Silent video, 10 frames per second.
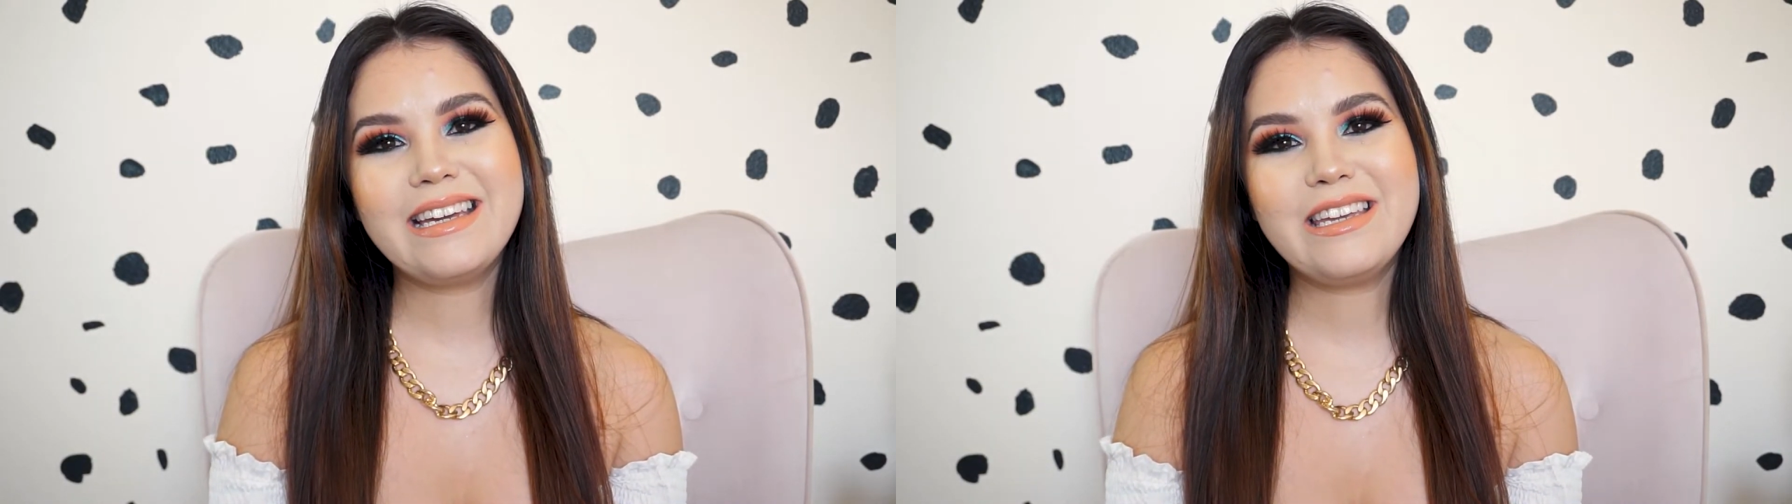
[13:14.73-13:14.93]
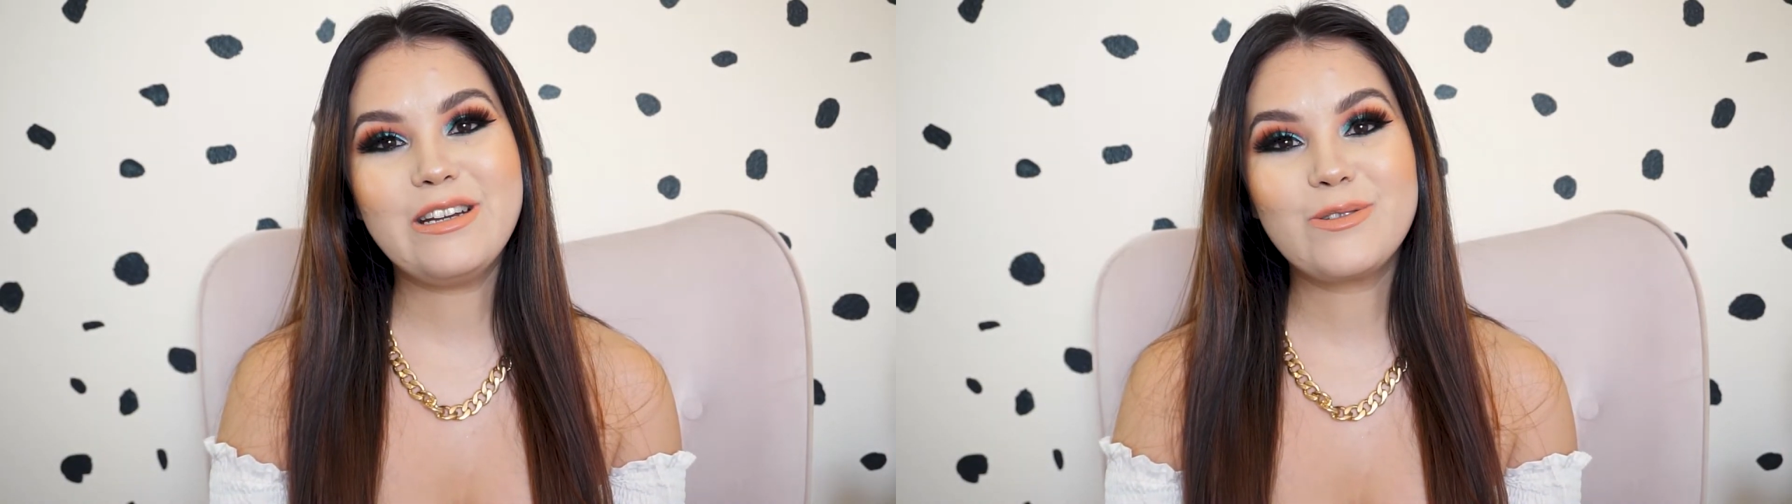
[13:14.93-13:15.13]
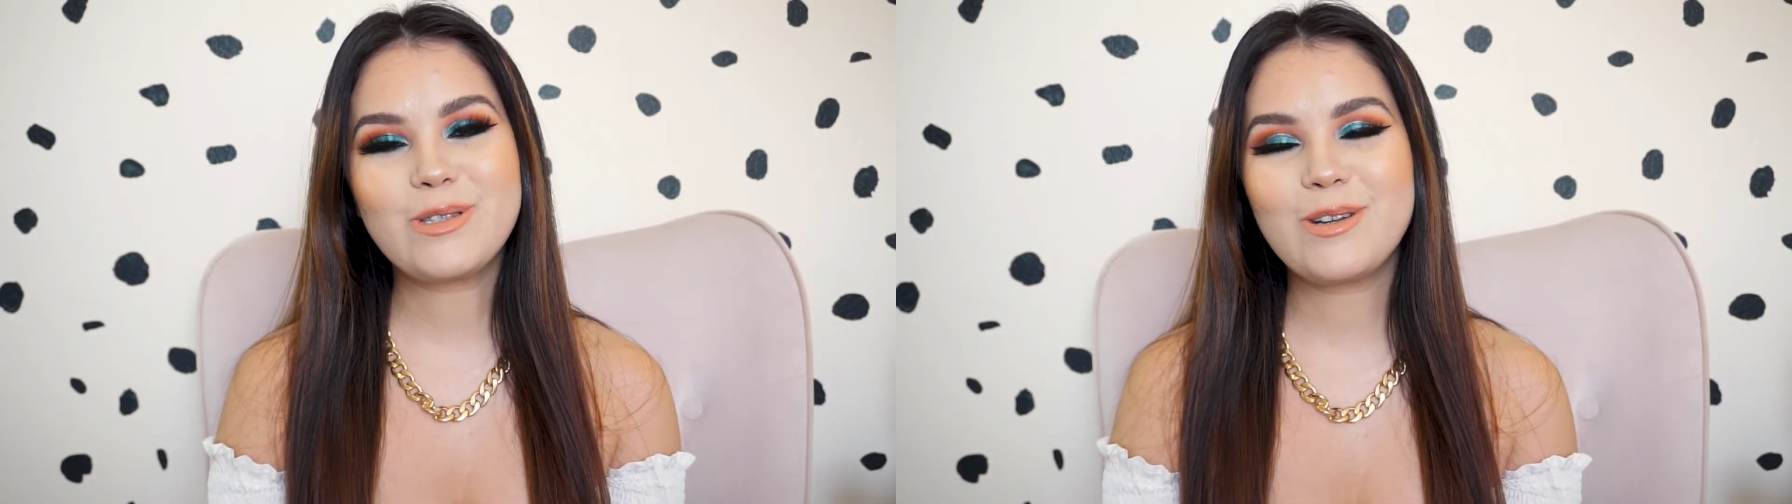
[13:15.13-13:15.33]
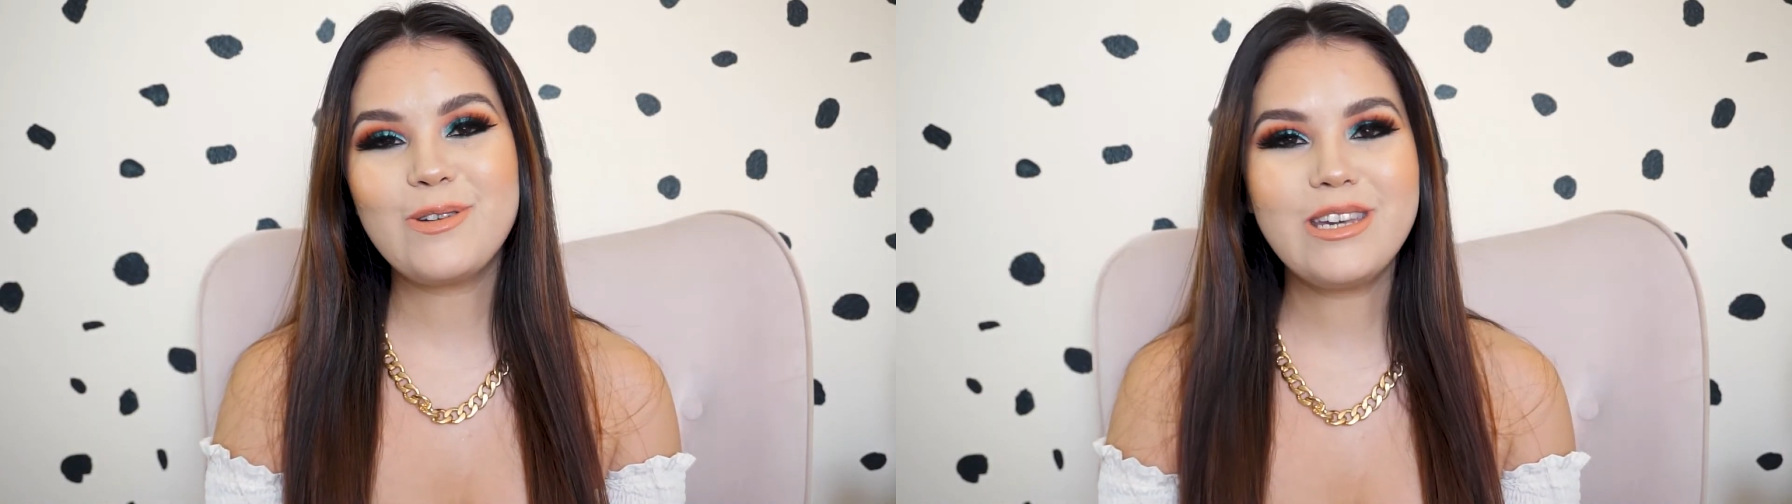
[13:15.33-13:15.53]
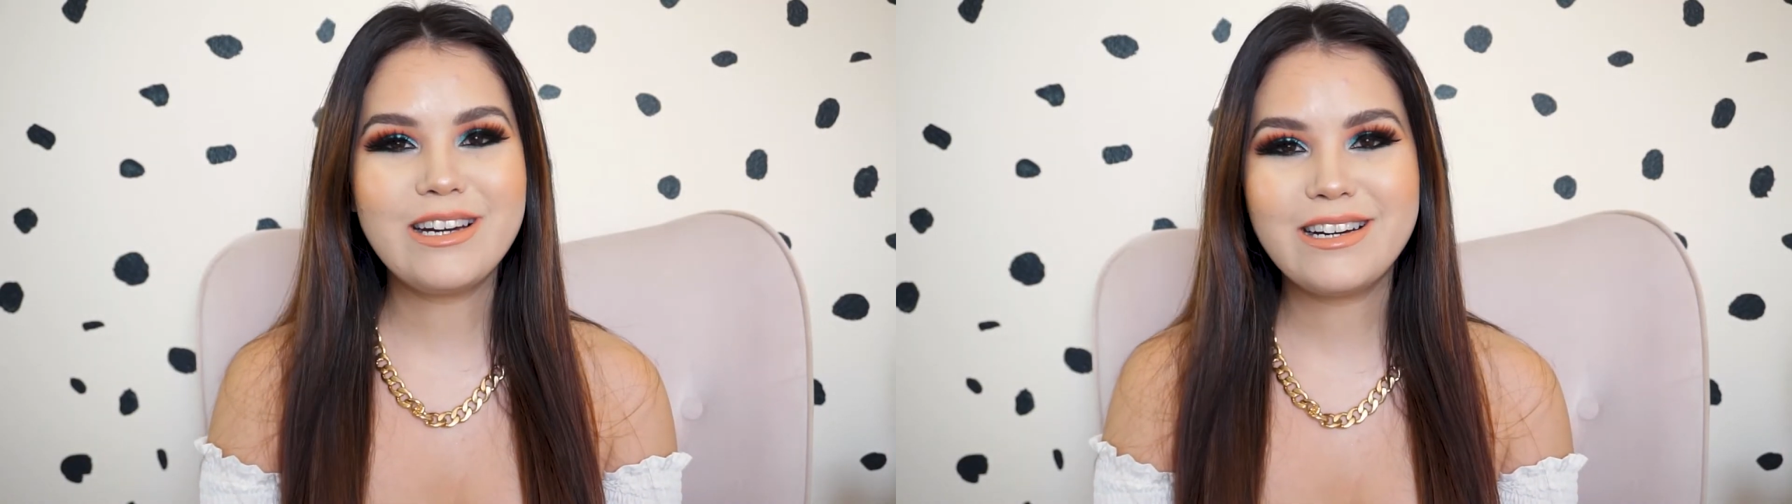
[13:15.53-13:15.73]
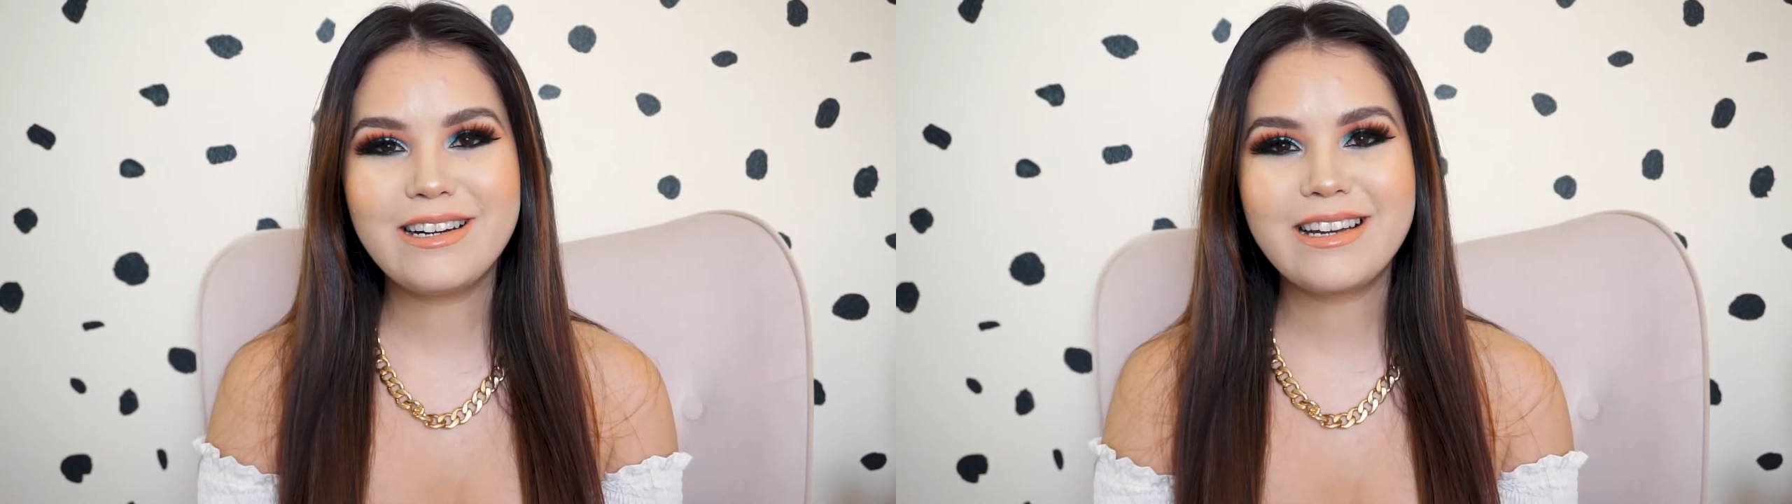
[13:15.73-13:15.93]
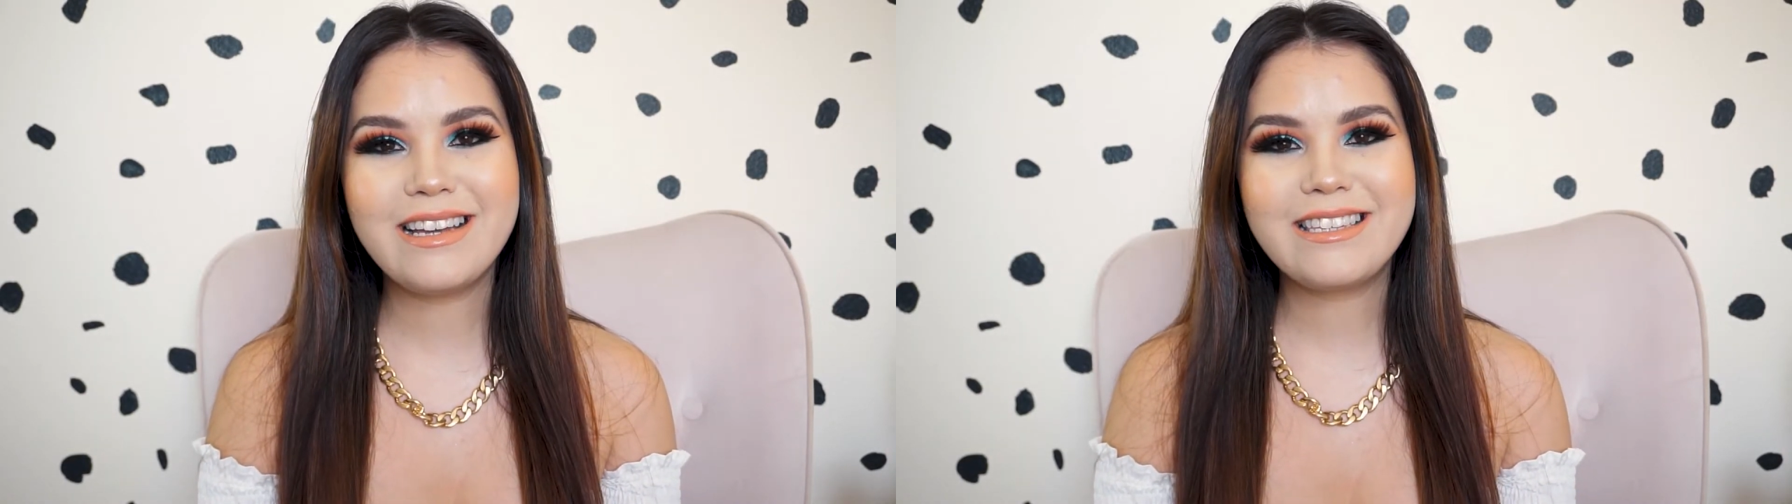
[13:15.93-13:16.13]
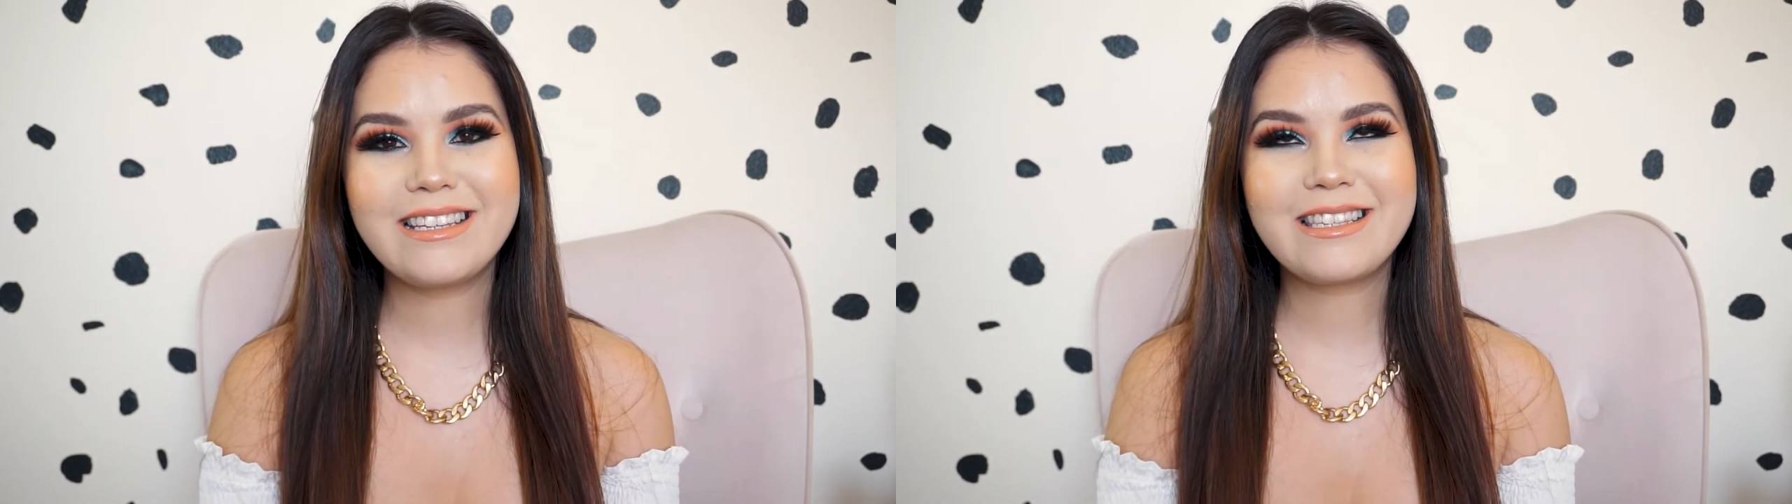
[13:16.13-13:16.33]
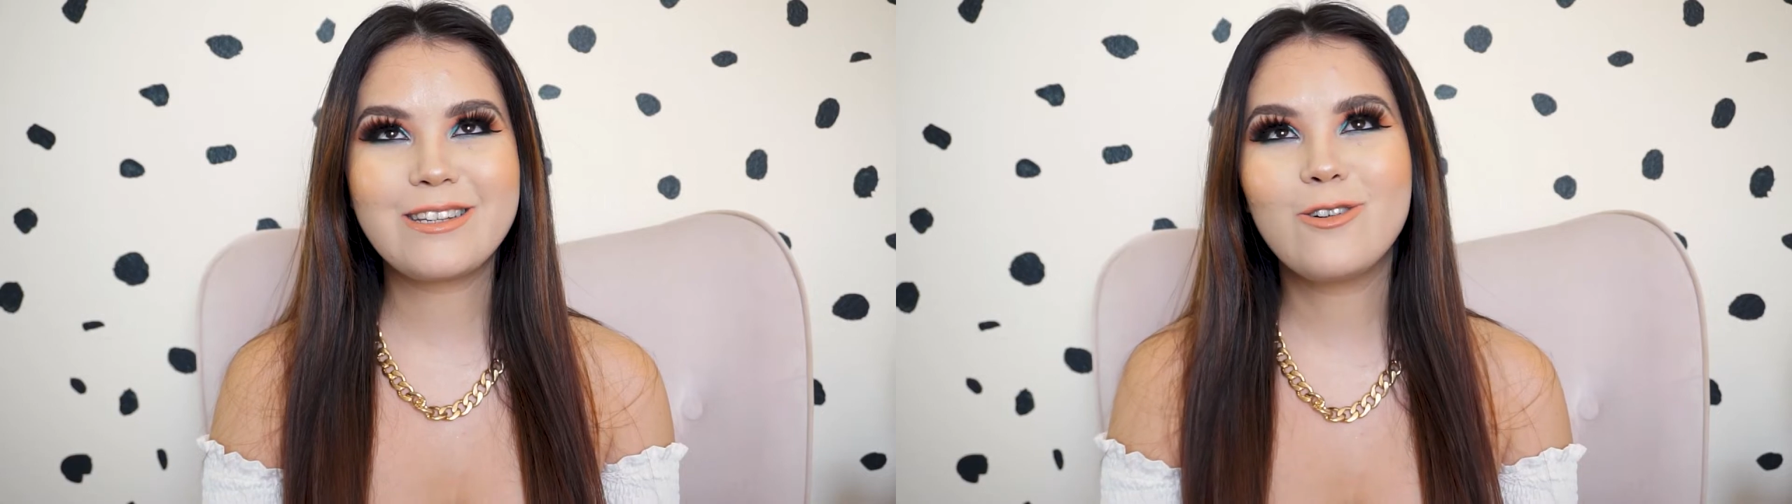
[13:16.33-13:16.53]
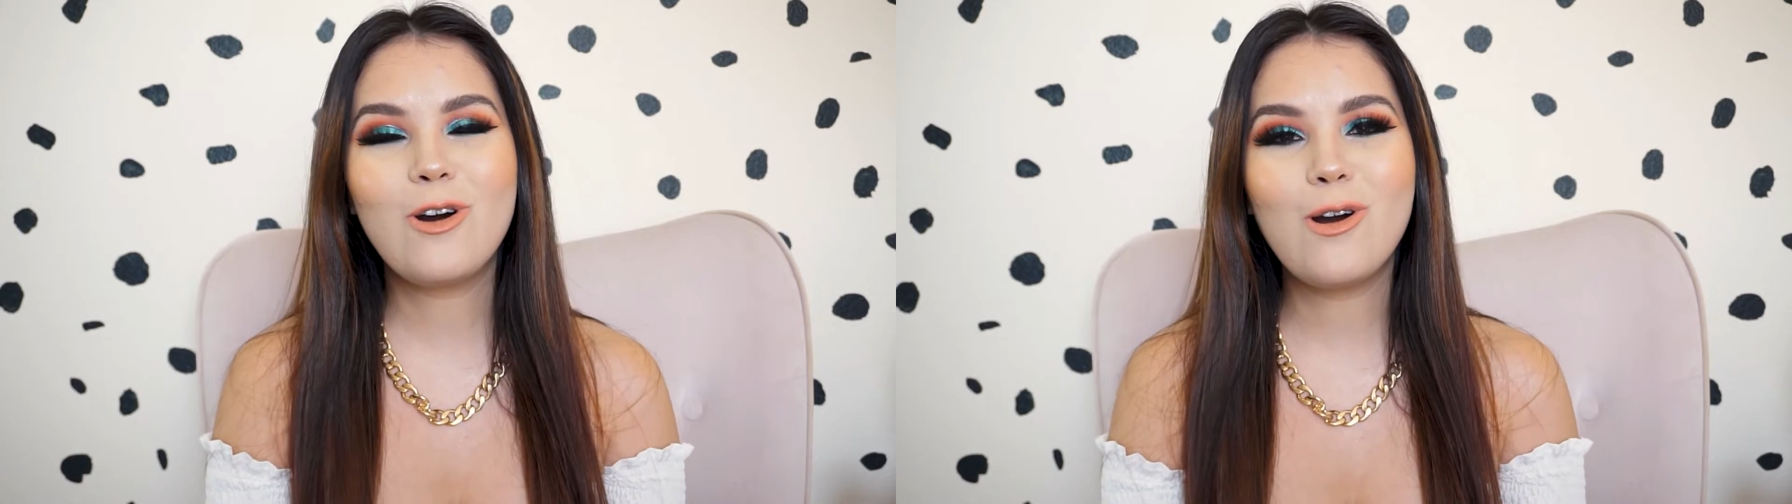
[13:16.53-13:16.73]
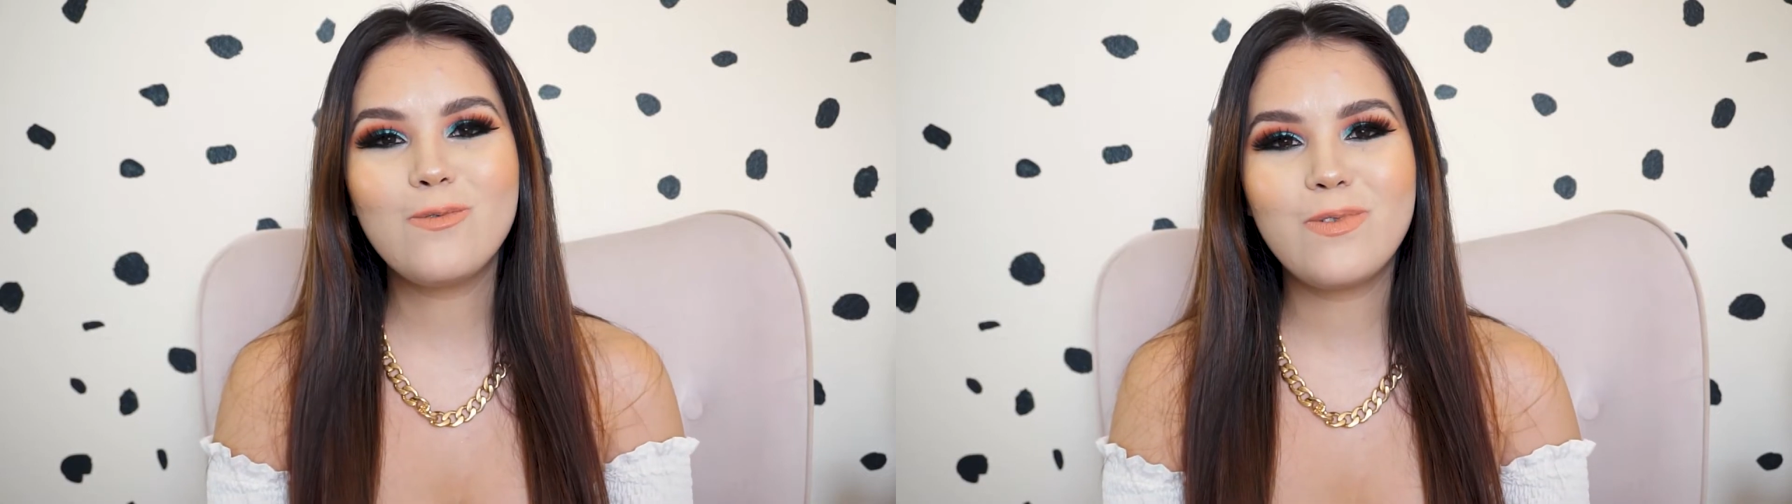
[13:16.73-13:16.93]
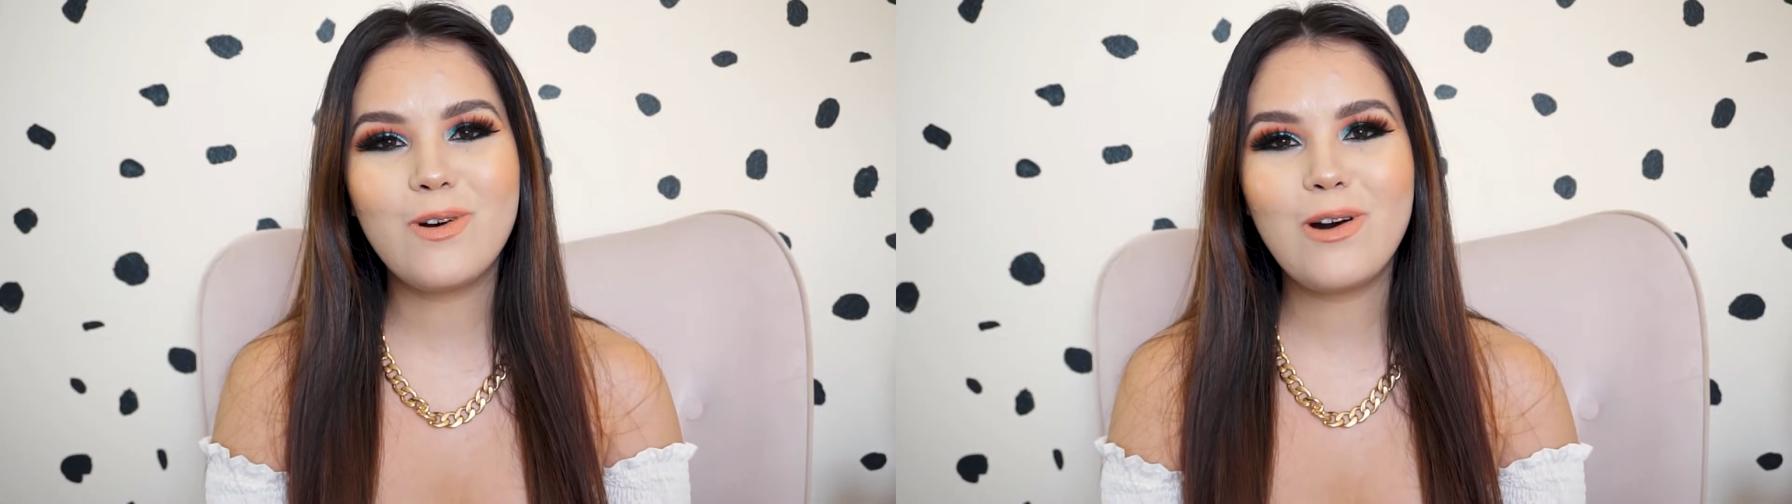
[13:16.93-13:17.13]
you know, so young and just so hopeful.